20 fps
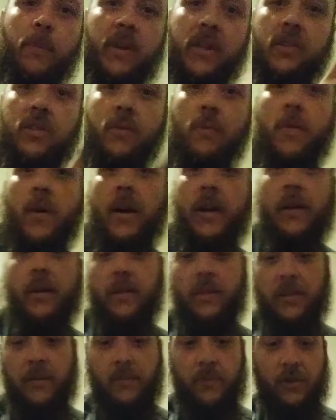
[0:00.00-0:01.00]
a piece of wire
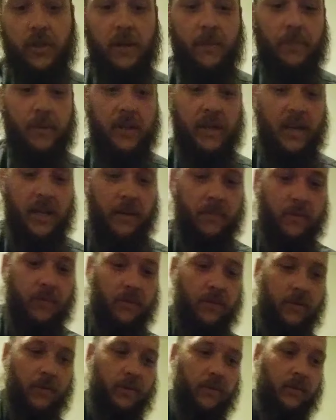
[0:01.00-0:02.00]
and some jumper
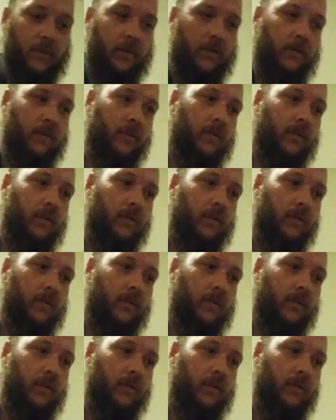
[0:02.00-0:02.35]
cables.